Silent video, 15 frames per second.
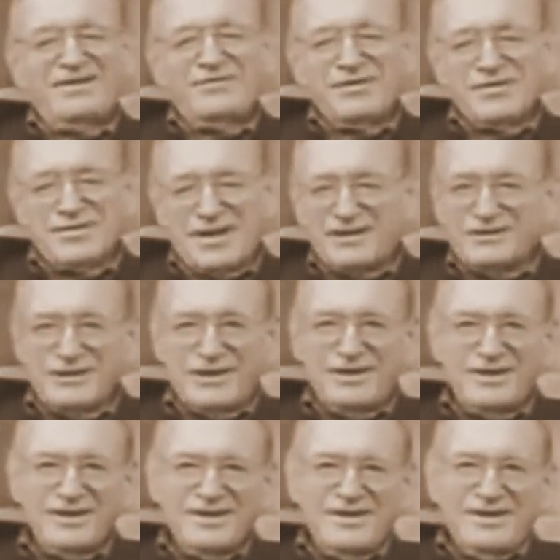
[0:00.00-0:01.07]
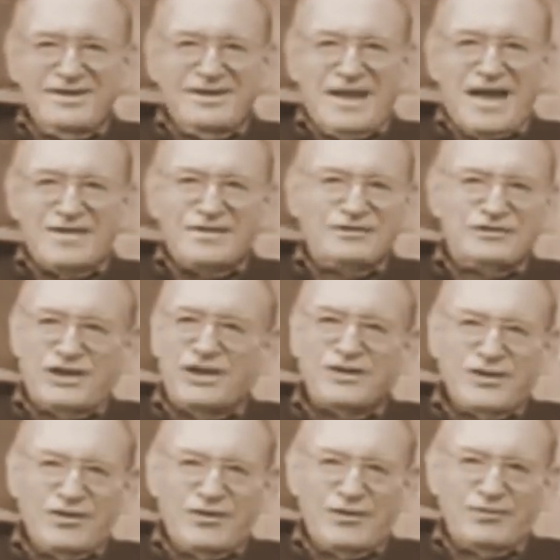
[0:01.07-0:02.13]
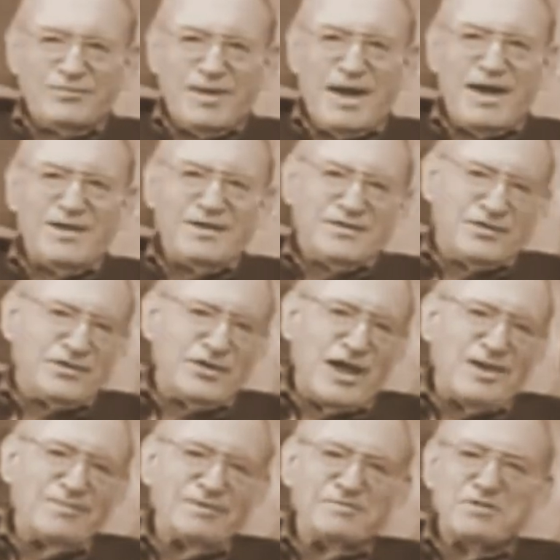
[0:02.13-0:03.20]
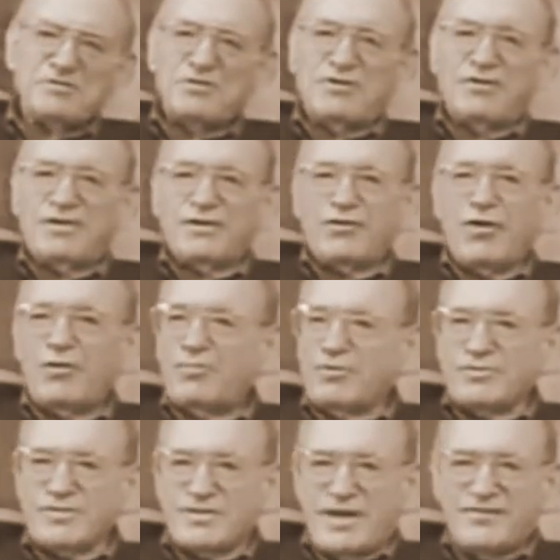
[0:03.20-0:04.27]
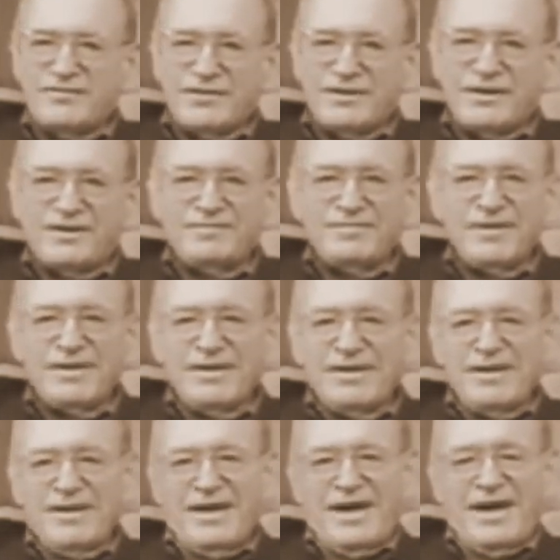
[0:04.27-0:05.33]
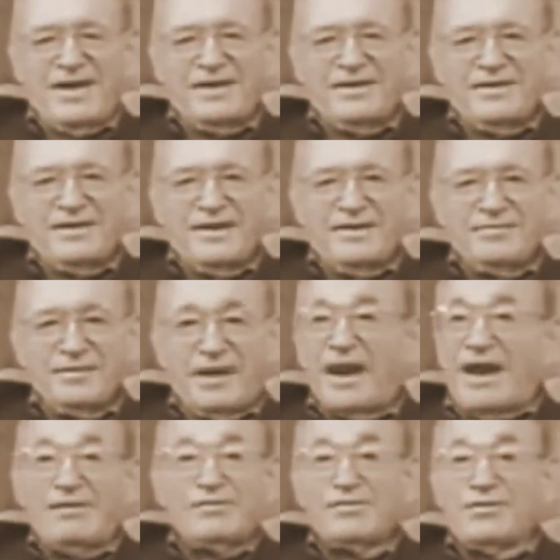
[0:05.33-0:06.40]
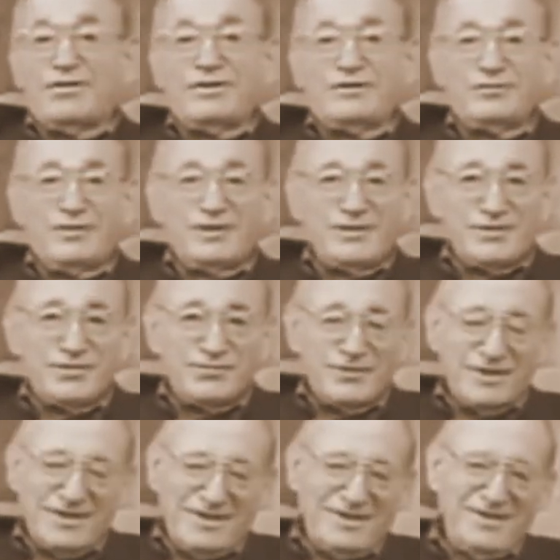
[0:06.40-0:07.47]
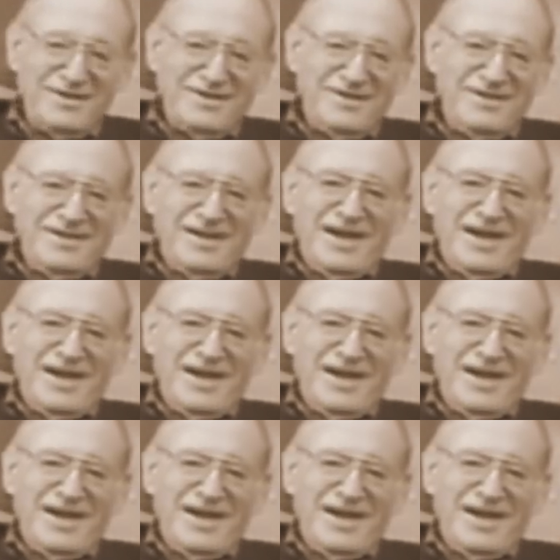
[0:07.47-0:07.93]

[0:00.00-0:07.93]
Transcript: and he was such a nice, gentle old man. At the time he was already almost 70, and I was only 23,